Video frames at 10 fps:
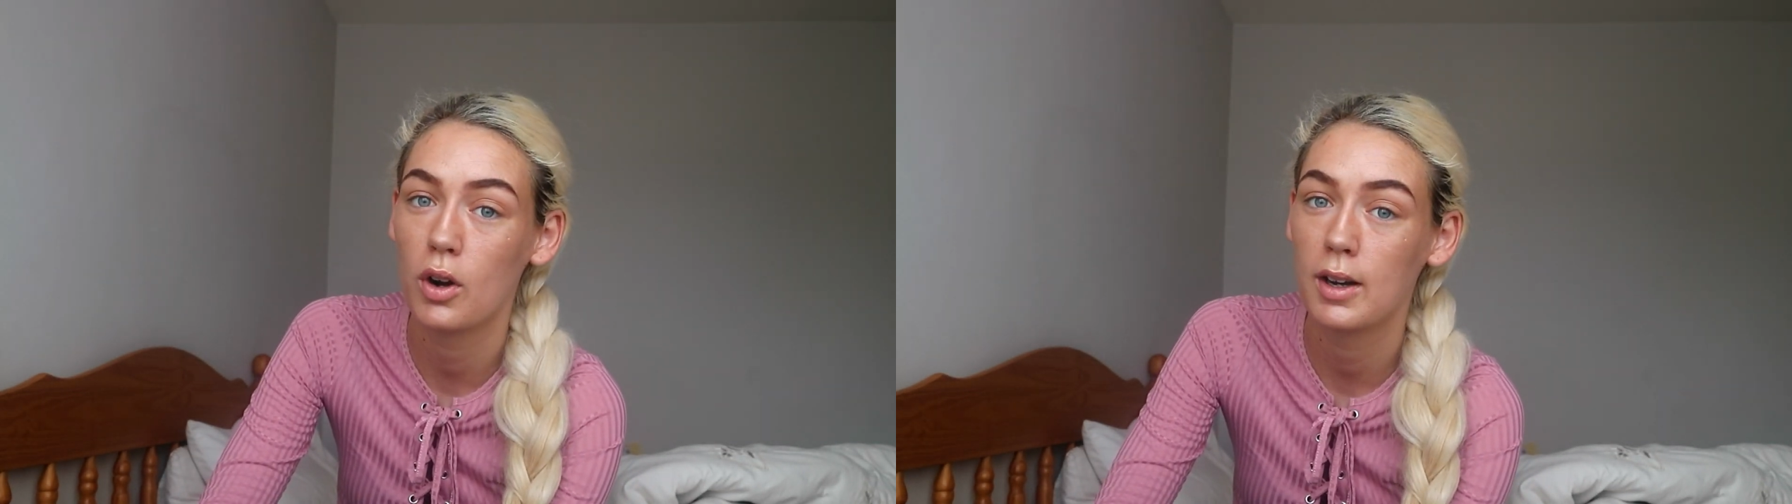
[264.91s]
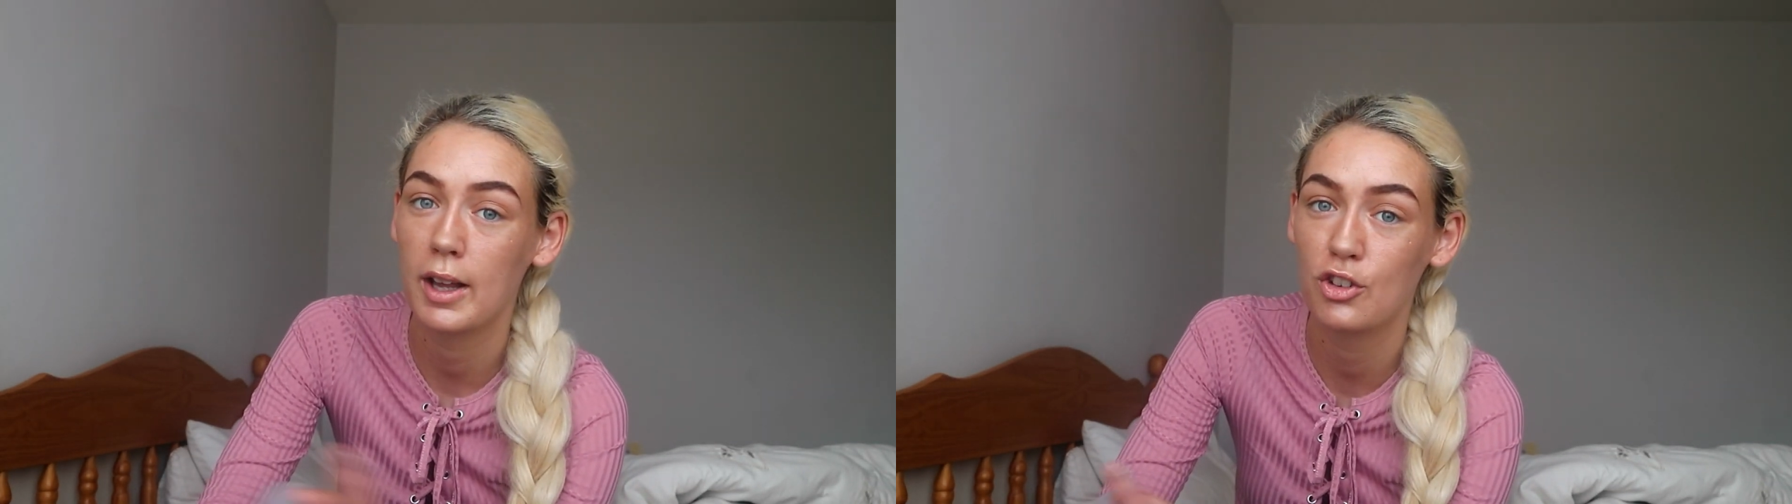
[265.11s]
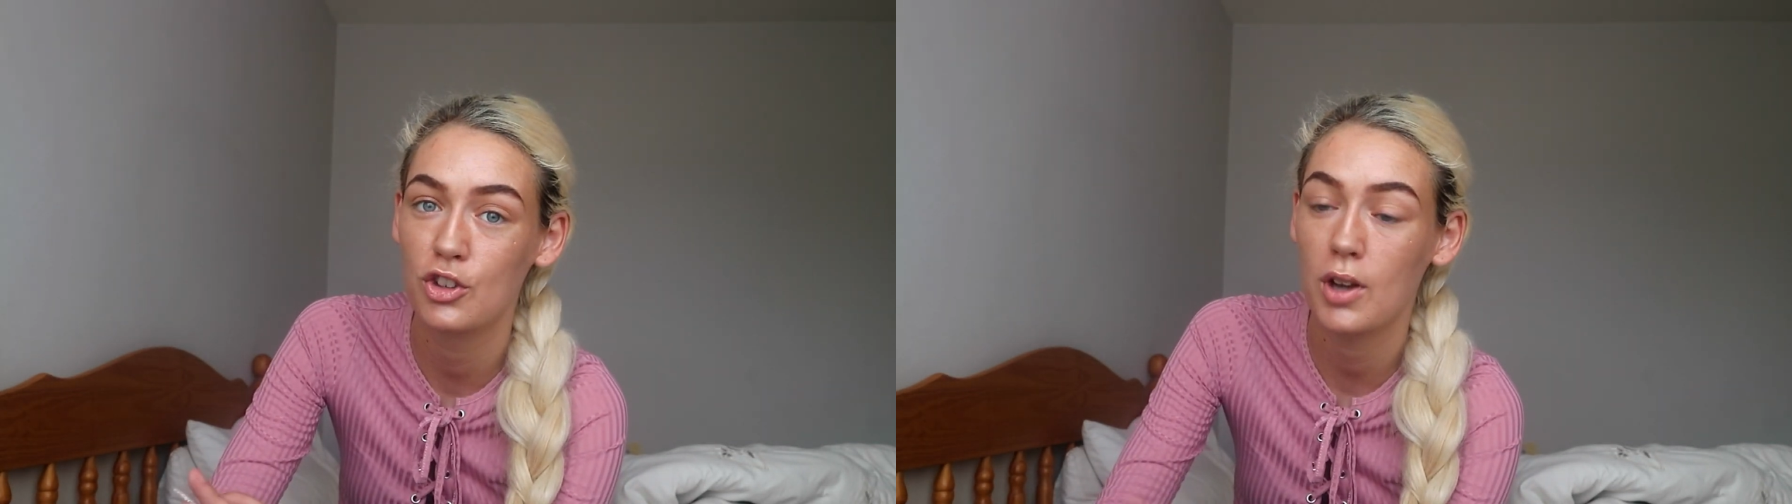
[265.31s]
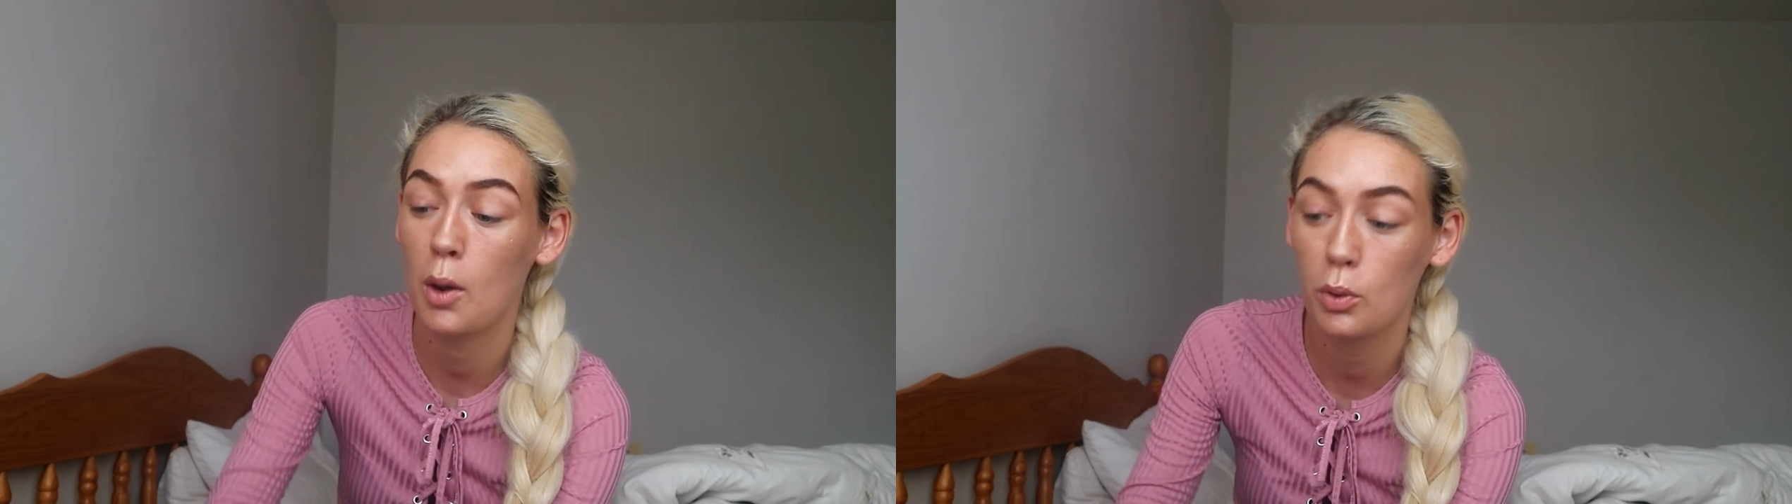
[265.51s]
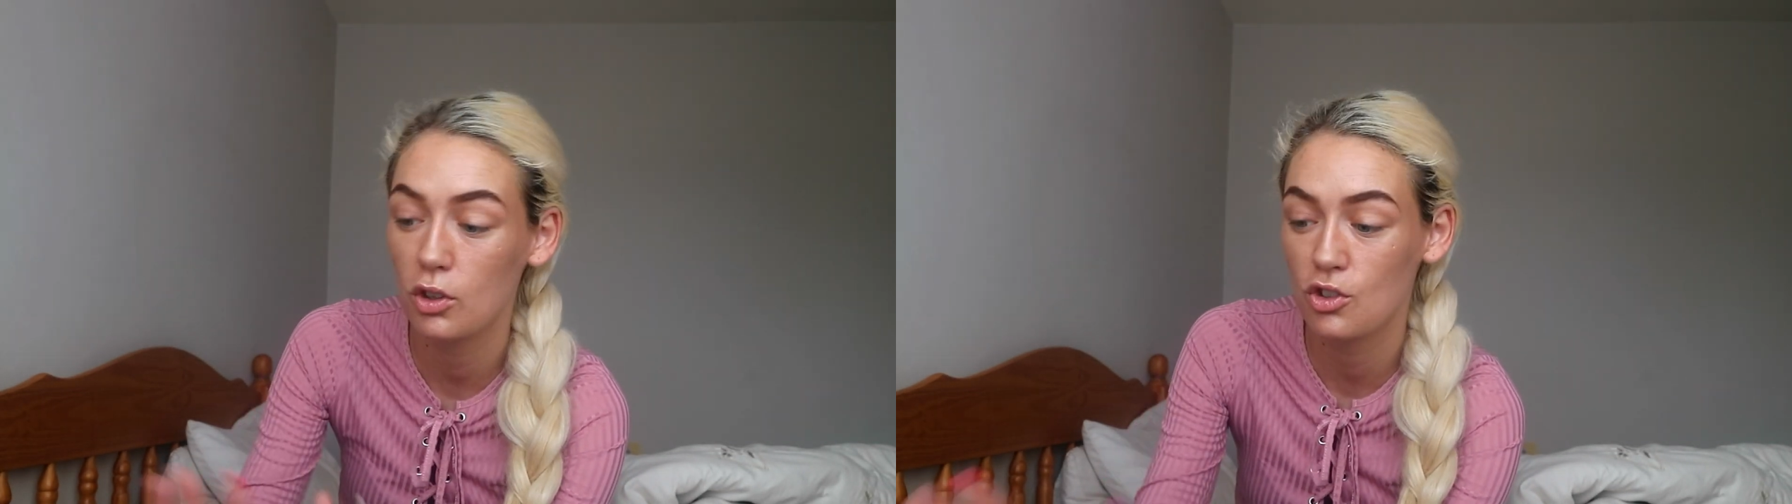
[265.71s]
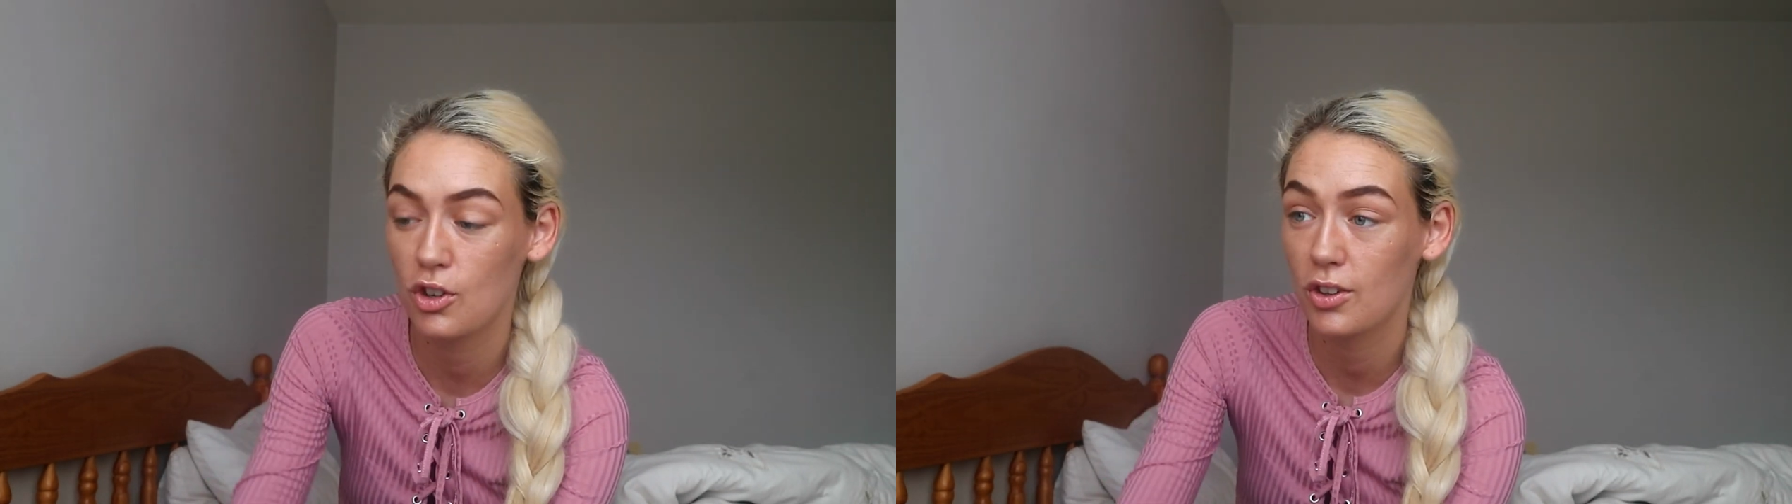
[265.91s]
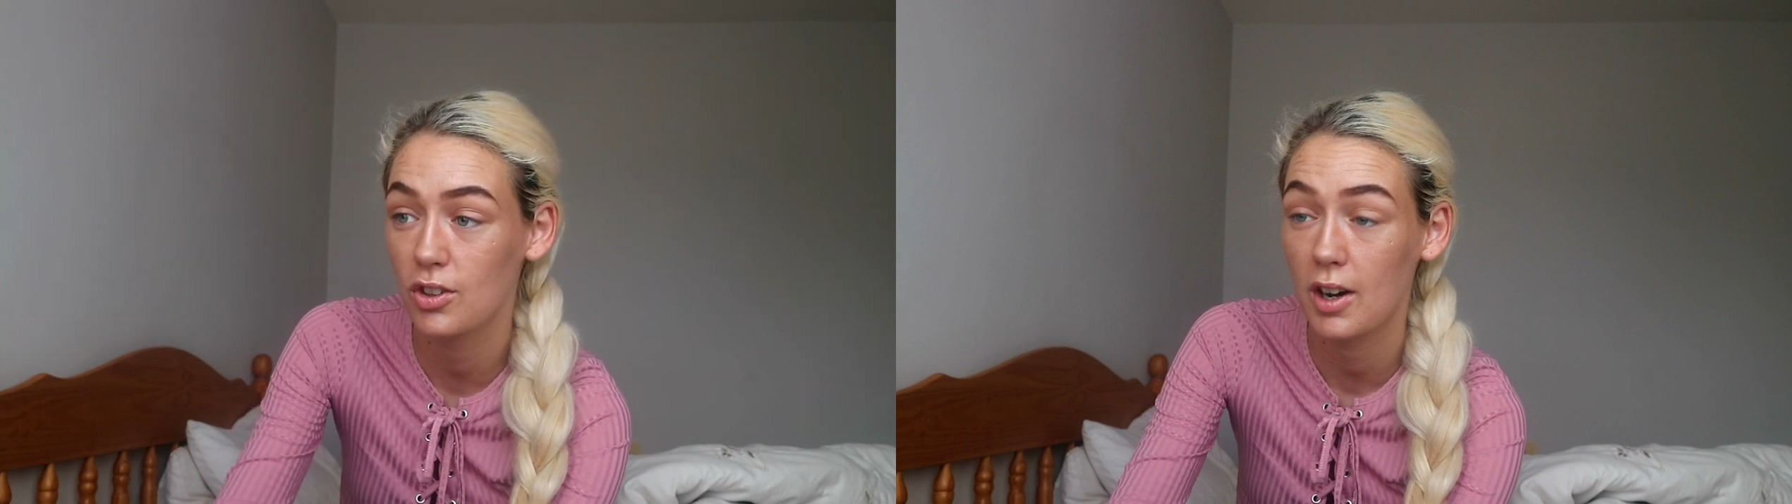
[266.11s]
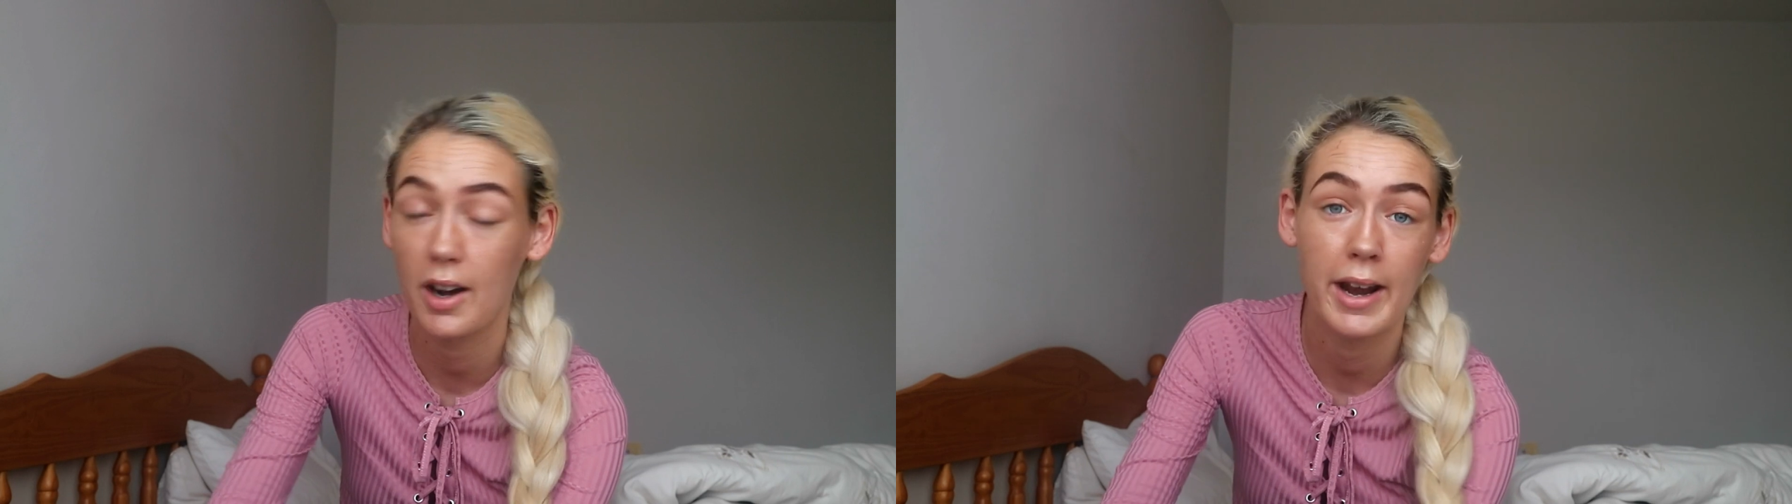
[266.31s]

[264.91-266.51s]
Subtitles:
Like, I wouldn't trust her,